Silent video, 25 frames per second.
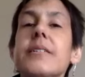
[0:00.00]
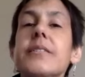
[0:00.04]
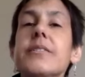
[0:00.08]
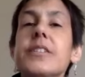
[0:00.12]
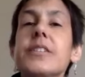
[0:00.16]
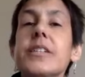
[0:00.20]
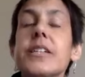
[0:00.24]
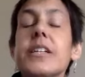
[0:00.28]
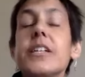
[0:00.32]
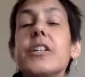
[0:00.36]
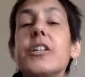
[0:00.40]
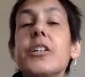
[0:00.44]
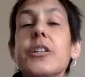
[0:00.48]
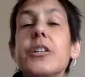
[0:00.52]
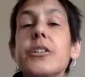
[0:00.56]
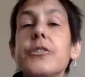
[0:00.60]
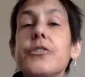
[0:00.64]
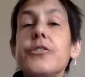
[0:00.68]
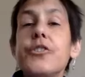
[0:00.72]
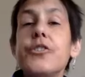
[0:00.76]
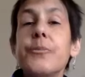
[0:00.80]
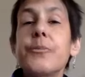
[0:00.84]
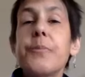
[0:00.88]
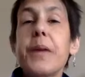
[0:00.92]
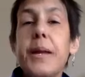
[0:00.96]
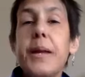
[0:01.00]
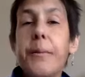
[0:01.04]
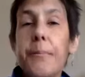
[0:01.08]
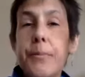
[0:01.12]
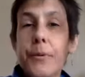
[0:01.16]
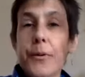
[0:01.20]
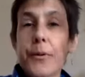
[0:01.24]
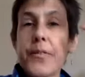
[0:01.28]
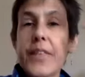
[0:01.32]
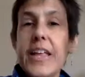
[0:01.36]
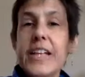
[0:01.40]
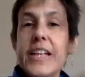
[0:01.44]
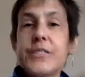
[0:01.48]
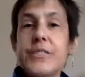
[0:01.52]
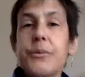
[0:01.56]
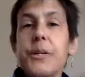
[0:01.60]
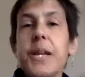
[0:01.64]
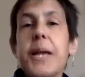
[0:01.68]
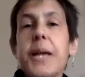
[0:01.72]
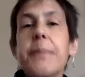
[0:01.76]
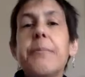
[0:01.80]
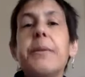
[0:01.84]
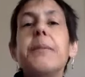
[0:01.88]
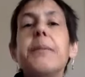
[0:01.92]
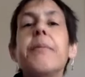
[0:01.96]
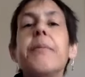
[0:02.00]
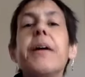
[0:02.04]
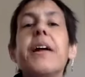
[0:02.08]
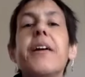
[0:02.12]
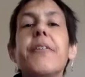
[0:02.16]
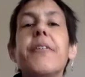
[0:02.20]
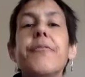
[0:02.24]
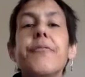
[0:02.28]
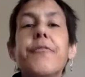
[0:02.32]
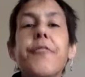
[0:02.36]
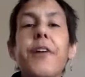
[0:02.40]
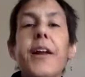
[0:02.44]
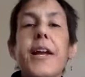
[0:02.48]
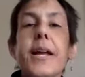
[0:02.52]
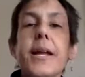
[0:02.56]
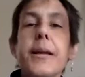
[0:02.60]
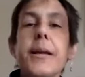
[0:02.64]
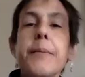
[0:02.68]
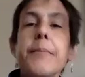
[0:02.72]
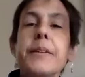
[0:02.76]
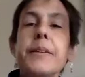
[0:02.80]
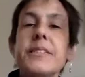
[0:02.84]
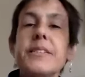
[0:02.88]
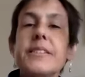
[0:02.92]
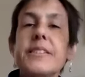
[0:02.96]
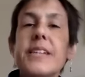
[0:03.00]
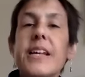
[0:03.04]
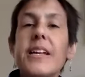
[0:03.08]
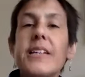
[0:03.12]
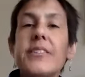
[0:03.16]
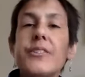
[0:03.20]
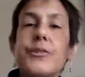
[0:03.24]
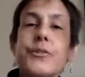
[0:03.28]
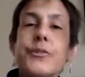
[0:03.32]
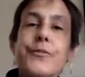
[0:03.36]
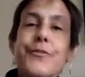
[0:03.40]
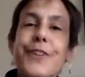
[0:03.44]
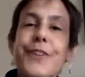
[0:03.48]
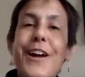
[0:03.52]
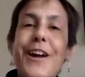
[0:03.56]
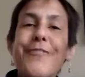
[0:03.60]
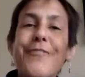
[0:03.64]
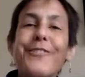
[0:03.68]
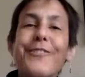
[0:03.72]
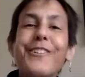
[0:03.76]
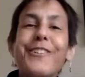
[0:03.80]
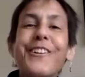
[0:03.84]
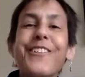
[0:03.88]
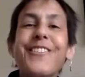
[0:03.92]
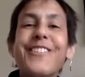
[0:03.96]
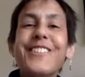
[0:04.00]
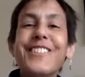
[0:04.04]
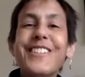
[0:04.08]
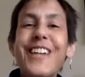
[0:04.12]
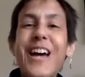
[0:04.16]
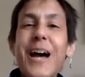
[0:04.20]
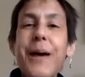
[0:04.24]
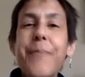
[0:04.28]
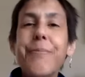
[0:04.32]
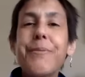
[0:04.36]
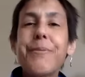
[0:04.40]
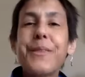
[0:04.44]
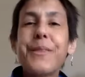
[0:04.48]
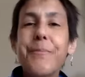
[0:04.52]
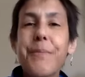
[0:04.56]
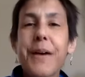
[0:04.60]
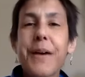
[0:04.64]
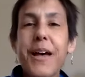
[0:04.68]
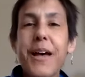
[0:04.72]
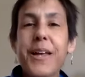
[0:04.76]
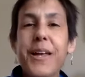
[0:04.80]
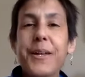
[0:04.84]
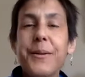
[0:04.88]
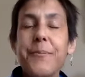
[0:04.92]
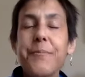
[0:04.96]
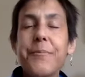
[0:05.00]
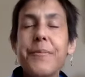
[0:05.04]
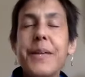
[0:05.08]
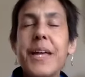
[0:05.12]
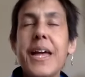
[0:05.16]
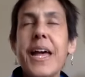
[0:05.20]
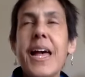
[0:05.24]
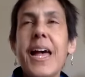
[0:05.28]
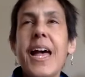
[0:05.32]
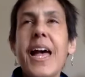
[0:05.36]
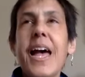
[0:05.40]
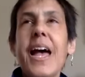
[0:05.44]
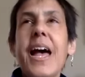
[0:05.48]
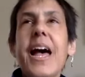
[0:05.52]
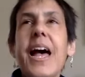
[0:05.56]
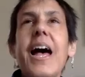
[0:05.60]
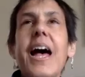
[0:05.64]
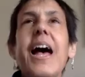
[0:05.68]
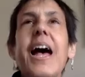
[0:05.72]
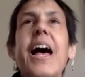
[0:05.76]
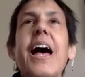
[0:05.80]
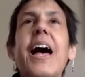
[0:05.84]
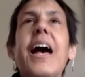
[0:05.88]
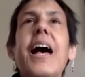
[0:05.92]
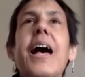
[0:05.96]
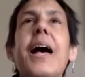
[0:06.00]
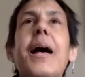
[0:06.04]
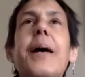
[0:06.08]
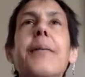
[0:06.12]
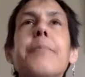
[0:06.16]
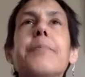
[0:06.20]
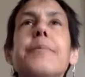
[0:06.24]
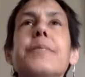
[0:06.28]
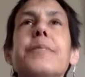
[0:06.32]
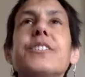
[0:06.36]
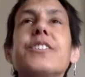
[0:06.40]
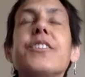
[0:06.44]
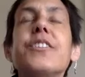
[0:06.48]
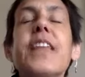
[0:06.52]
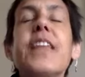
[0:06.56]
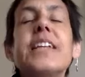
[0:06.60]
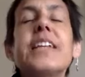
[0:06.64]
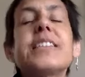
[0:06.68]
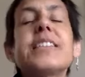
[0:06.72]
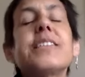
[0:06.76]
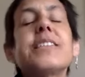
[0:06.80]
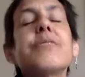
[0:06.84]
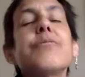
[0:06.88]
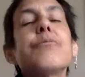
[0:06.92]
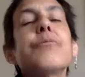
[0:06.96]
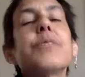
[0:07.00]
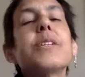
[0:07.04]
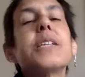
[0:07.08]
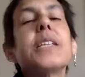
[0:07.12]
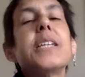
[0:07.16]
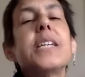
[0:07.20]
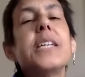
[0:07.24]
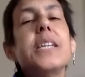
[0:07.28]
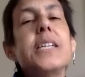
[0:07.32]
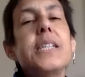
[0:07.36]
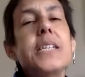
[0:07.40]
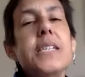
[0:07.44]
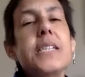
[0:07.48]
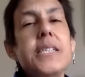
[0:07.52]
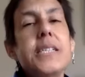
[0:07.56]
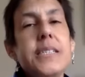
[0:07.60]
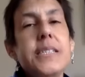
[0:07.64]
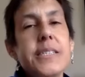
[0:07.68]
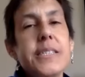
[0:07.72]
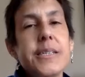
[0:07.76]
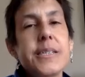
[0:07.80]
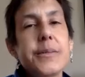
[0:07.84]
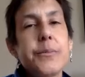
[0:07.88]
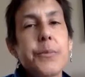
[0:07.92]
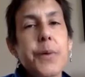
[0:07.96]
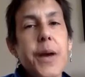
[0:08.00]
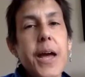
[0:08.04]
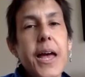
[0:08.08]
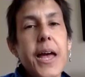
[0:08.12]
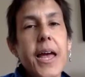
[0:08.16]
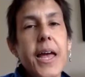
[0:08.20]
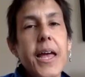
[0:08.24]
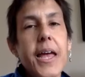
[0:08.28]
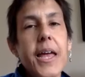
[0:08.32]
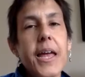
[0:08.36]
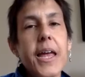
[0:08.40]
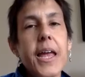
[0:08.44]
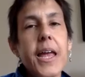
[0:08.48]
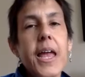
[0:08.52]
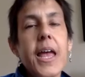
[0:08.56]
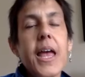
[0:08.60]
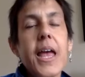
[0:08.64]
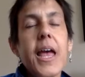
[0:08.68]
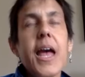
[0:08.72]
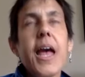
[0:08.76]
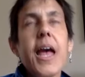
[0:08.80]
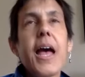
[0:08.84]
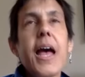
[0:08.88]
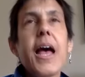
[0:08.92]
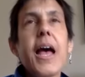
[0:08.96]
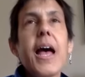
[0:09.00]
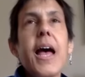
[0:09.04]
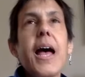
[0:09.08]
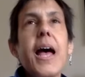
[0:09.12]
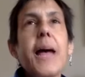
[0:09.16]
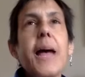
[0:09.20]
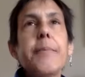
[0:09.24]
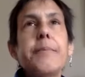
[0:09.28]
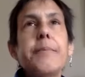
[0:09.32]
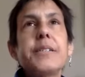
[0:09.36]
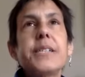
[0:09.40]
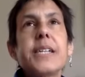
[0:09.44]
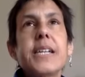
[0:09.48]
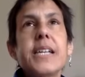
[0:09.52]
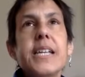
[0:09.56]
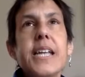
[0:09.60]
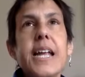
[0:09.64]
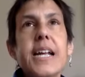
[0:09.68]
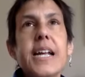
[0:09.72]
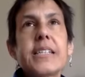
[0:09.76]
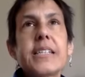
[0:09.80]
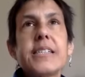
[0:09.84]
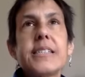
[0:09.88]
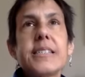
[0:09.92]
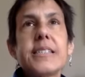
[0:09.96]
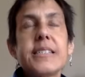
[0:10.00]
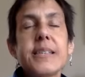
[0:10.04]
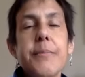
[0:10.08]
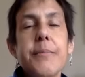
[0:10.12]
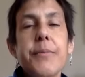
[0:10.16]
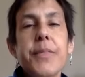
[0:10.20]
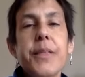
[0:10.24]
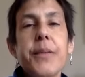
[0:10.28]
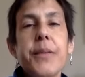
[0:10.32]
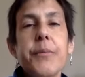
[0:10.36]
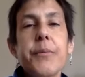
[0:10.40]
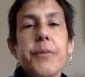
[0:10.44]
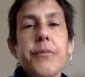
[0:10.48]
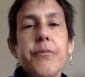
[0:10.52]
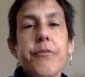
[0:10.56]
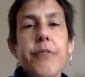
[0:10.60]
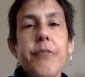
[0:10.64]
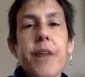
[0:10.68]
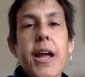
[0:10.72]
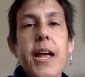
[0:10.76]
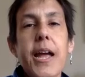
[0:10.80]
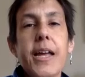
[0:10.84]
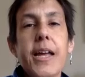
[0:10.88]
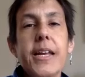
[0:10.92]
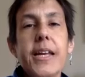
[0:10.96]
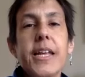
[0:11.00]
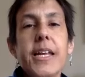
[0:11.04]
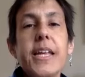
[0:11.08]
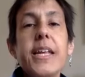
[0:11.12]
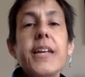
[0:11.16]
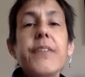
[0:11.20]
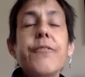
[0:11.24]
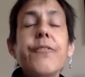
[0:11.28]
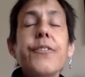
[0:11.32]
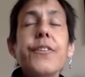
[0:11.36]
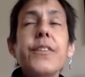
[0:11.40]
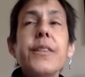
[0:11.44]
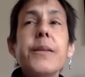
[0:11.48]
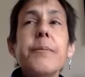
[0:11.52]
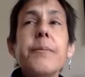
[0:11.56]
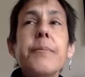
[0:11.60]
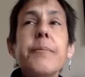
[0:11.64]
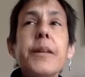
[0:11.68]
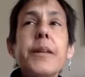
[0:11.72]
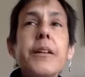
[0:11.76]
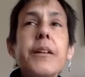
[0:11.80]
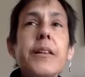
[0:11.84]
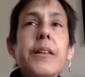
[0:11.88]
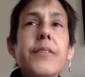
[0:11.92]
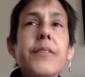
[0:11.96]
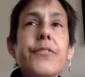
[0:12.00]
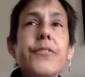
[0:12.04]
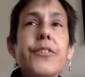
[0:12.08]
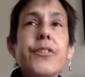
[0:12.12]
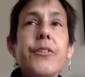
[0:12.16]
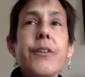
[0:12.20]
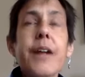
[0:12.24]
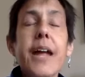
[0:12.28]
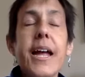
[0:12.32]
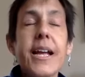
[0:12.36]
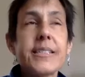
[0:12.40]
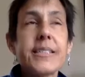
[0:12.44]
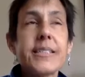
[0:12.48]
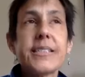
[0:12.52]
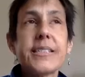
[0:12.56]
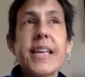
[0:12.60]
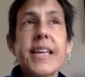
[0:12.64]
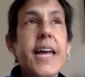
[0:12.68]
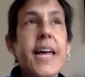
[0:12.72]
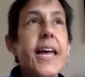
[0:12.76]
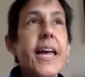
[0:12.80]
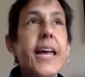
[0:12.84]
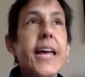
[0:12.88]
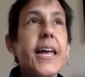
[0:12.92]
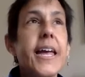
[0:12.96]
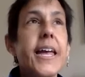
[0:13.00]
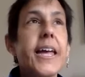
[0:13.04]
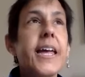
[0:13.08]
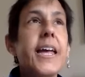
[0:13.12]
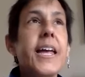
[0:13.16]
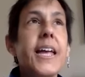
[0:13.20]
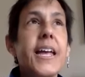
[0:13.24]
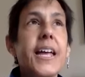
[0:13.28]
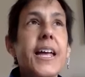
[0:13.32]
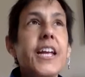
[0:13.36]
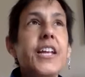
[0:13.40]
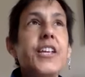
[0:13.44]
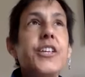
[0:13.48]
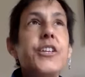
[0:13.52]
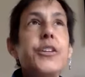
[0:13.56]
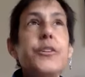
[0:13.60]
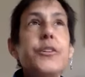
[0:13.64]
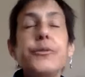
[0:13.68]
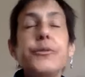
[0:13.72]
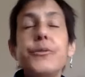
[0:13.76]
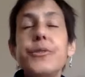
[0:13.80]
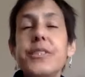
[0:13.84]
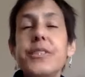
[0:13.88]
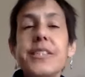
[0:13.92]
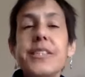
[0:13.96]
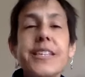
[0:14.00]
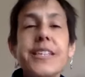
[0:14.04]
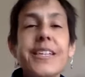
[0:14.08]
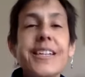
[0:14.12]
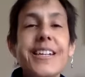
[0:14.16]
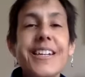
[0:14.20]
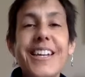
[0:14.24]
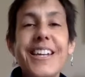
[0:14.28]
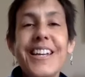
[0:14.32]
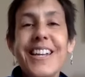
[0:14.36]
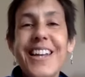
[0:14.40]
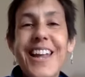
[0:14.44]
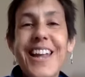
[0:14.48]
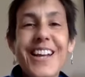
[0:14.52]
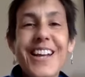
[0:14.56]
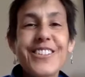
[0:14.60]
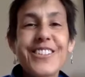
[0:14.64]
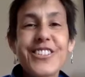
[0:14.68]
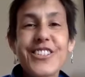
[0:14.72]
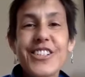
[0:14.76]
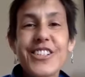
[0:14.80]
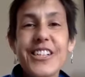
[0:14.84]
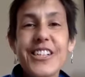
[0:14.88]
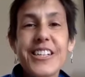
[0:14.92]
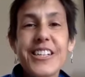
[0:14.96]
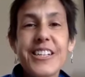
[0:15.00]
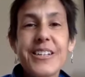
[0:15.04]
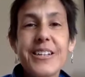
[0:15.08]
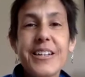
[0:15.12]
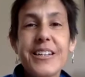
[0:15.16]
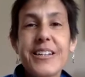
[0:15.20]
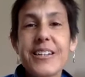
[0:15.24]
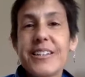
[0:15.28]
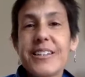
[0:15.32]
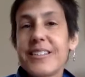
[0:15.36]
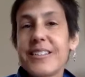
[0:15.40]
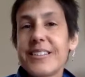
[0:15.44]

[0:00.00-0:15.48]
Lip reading: to conclude your paper. And that's what I mean by a frame. It's sort of covered on the top and the bottom. So that's a really easy way to connect to something we've read. If in the middle of your essay, you see a connection,